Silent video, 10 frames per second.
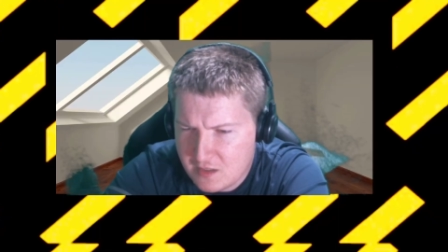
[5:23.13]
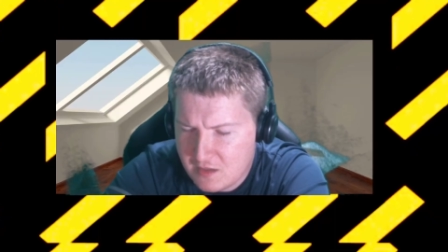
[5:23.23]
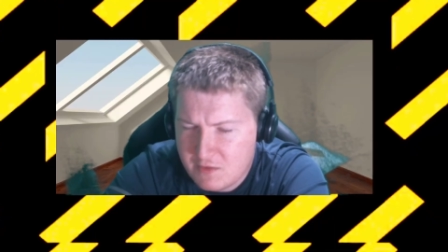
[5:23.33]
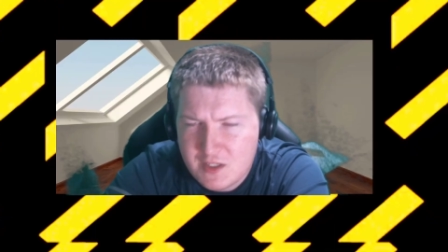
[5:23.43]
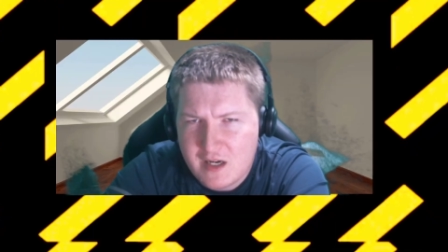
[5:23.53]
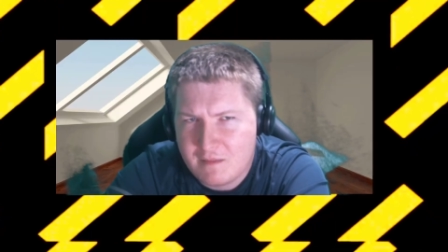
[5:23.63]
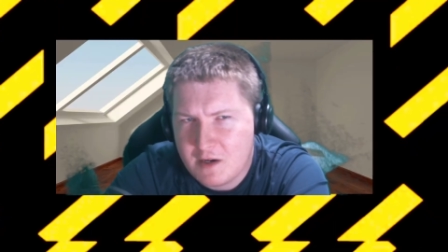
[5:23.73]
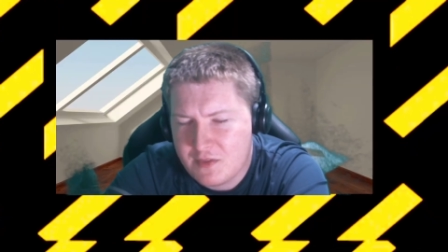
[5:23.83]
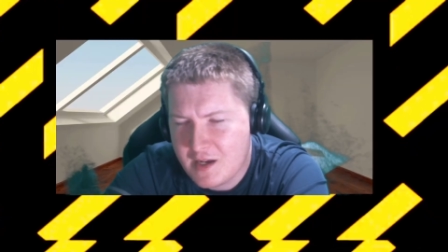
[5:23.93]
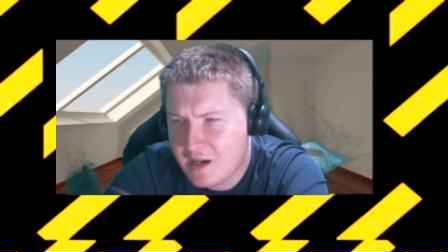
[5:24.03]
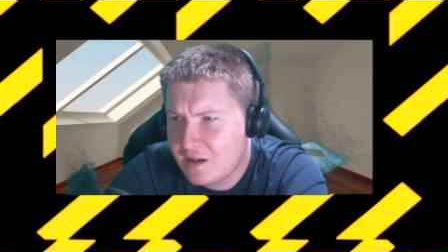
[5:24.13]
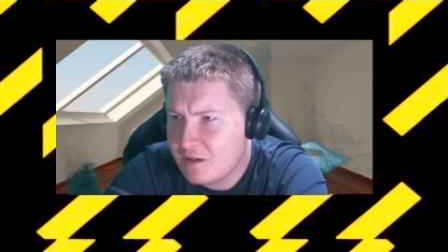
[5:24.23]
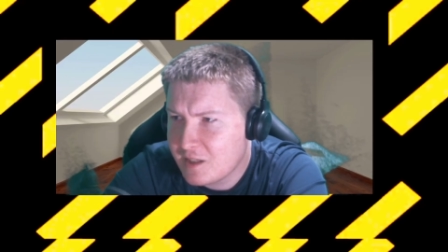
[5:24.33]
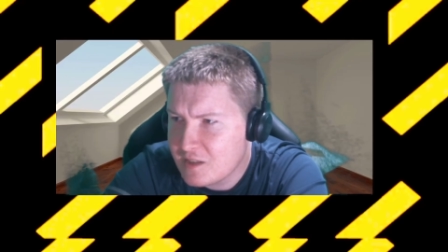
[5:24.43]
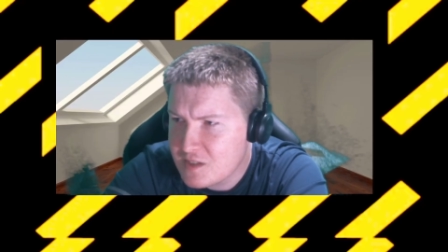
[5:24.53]
never talk about that,
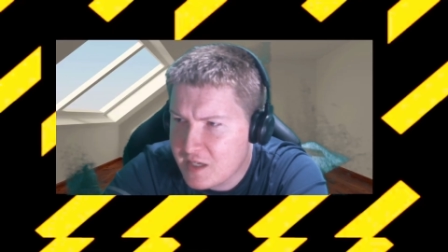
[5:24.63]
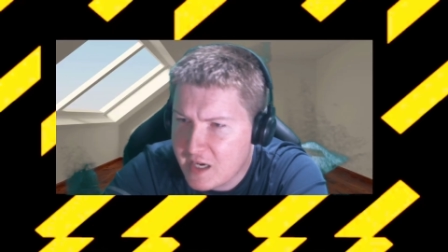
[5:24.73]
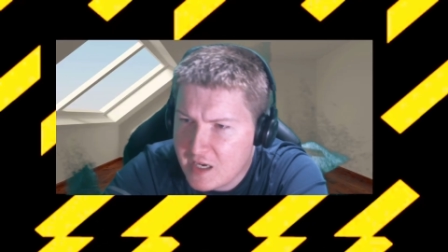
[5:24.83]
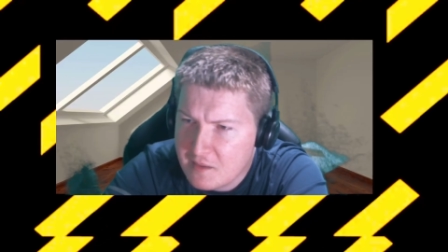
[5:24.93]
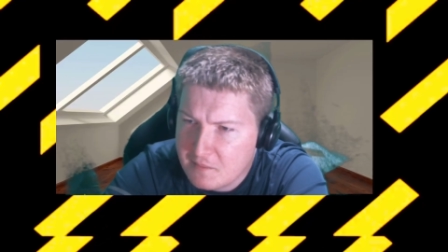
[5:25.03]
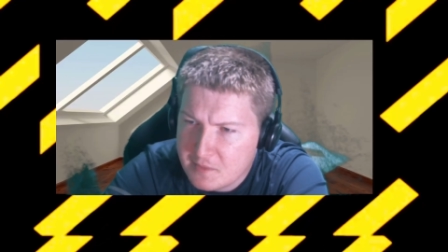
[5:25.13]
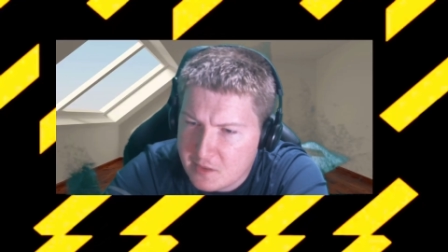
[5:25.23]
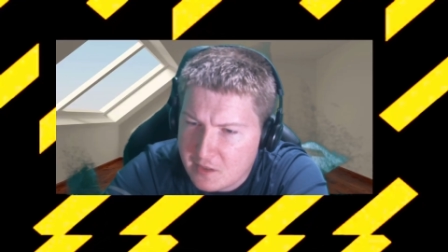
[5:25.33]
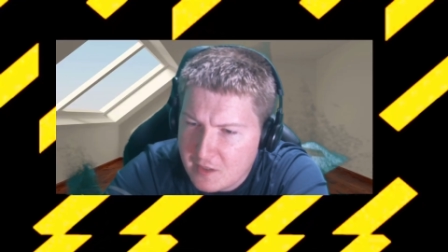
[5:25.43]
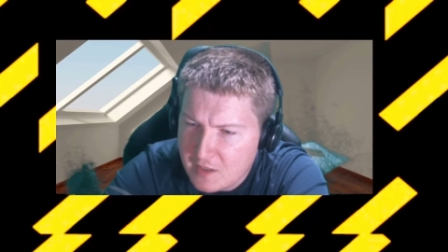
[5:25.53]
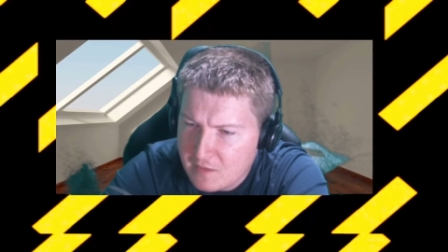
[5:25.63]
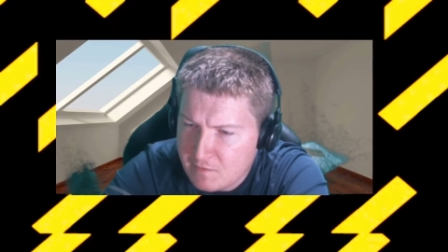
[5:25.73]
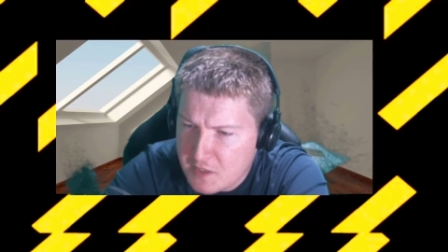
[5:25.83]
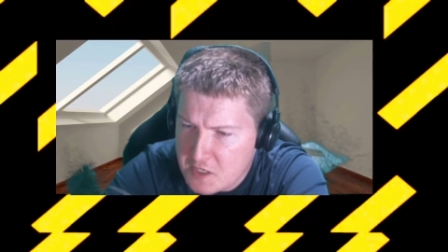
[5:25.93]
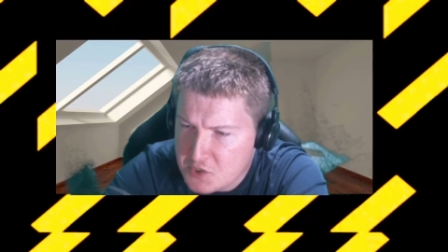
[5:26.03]
or getting scammed or
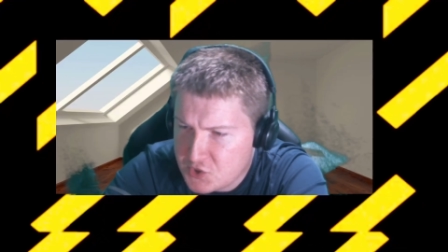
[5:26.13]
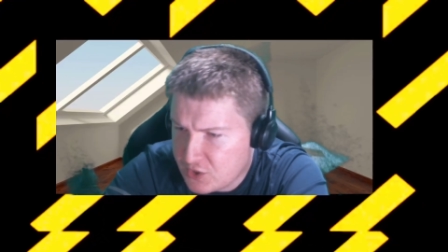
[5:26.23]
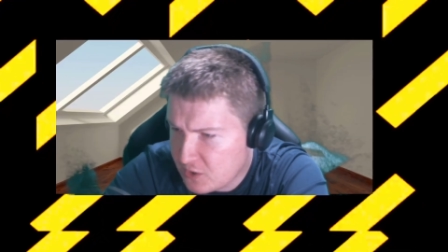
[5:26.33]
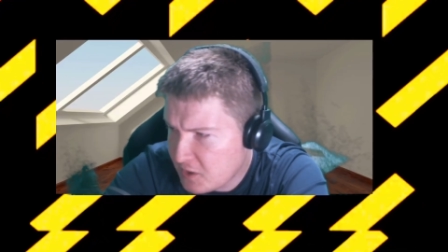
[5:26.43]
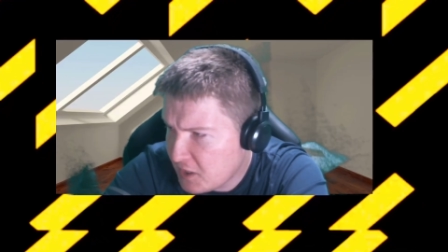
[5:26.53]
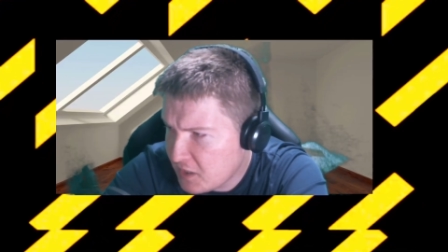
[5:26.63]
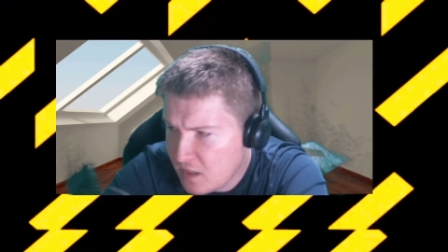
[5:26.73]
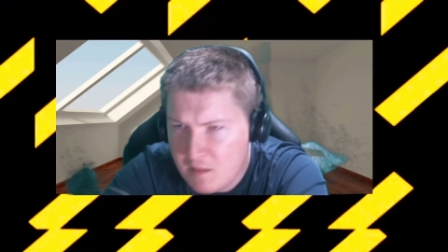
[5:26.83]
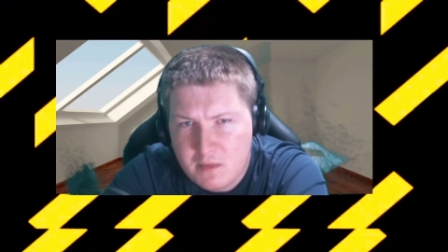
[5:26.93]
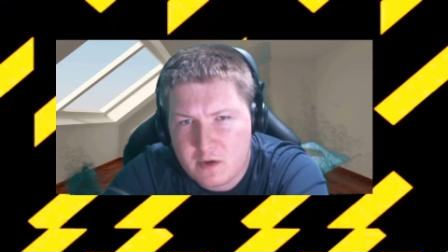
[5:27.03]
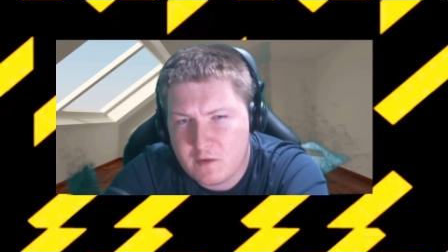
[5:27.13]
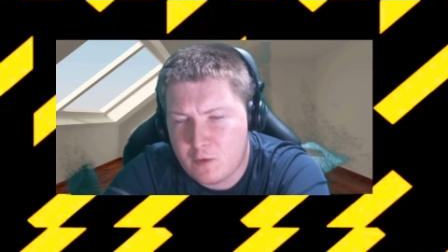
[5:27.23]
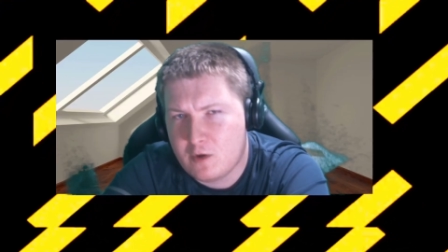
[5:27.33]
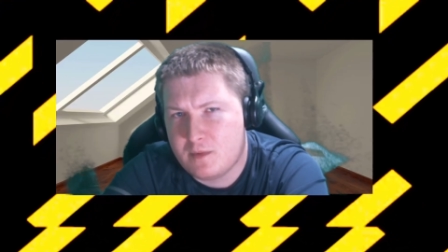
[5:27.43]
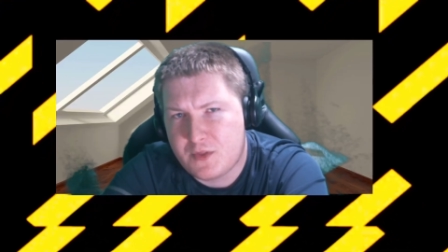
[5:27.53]
fished or any number of
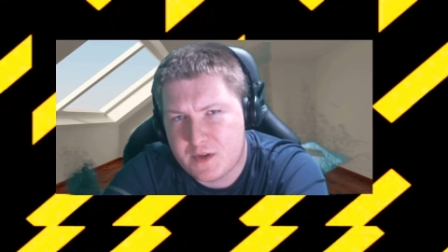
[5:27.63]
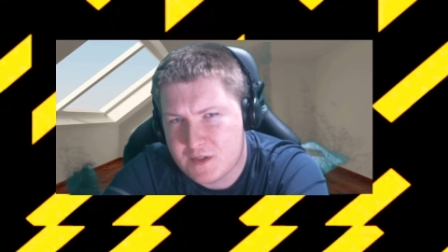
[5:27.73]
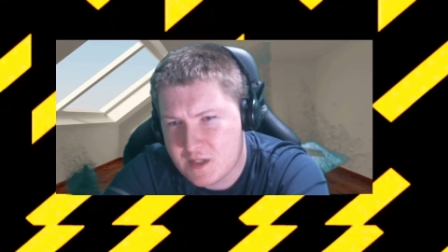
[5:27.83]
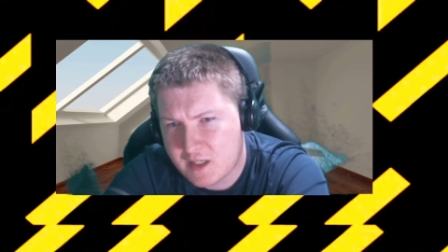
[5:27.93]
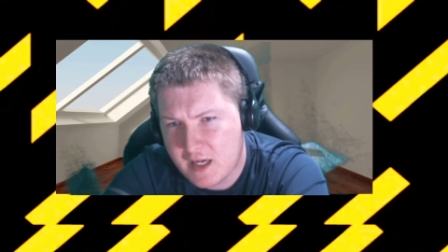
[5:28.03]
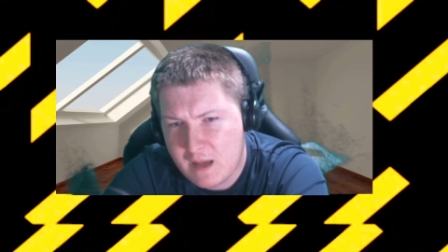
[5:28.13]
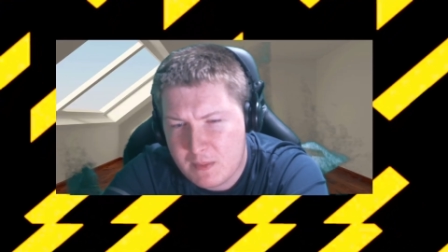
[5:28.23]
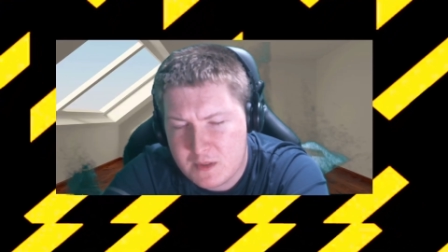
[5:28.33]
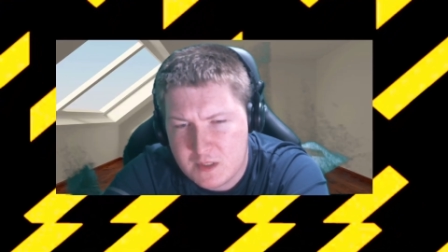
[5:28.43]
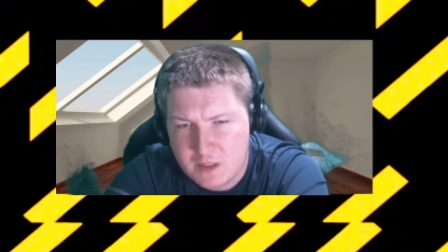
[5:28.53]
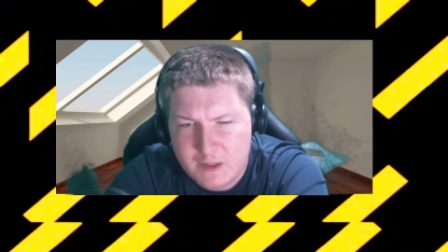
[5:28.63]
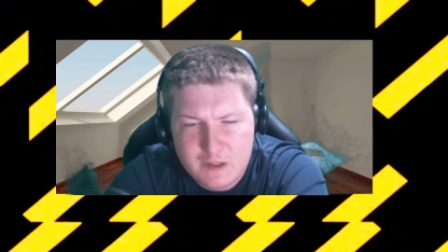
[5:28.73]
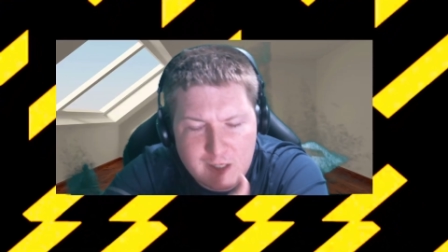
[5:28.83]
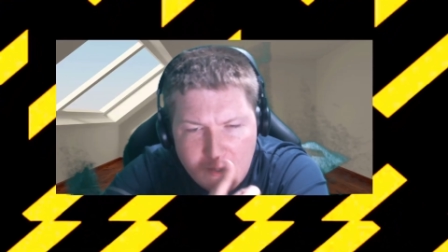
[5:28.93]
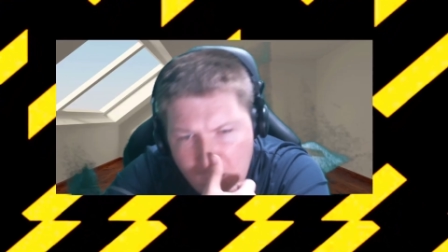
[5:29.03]
horrible things that can happen to you,
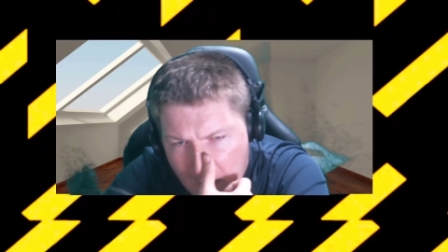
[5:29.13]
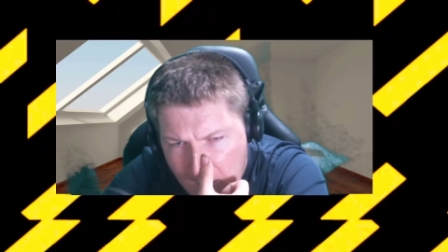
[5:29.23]
you know.